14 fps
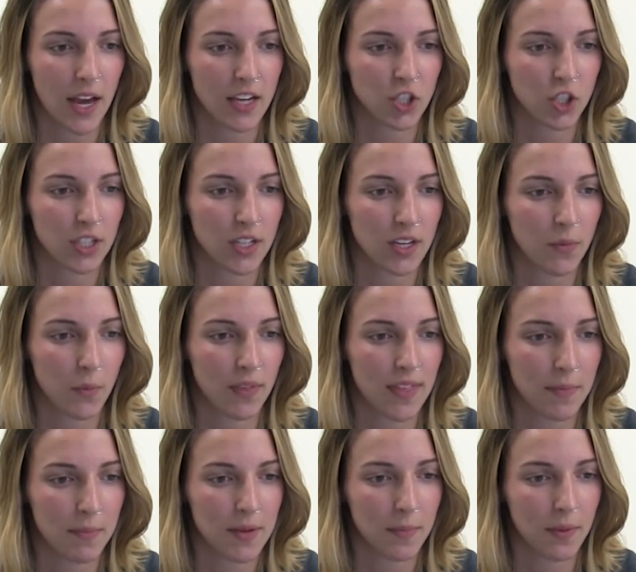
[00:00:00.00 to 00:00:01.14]
as she would
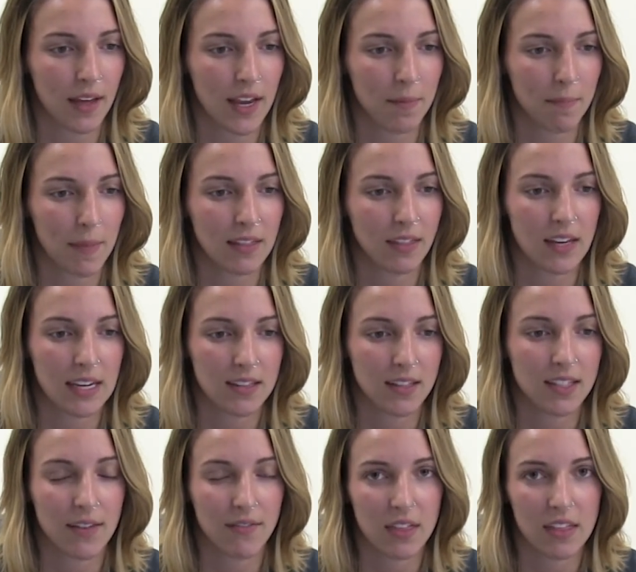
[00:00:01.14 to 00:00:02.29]
then be playing mainly
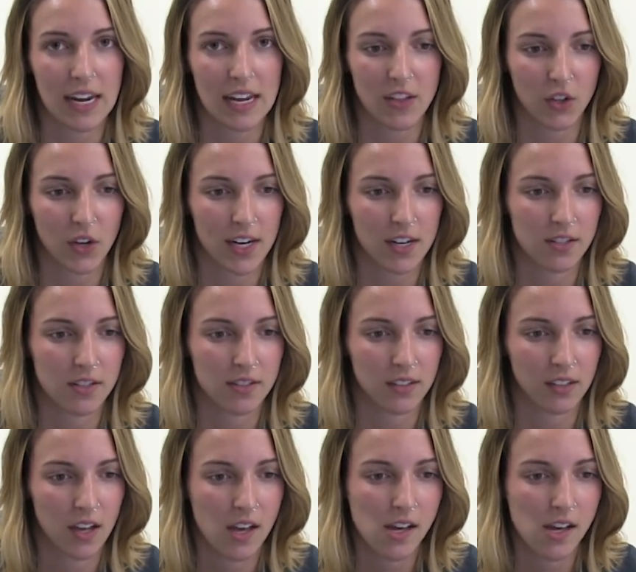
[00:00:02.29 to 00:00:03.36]
against 7th and 8th graders.